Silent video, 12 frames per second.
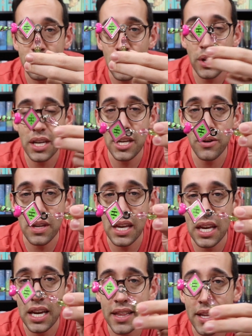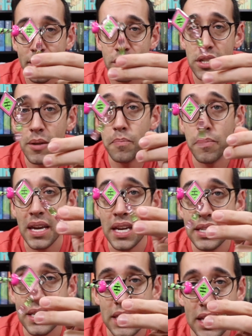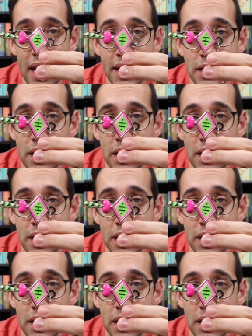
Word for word: Very cute key, and then there's some beads at the end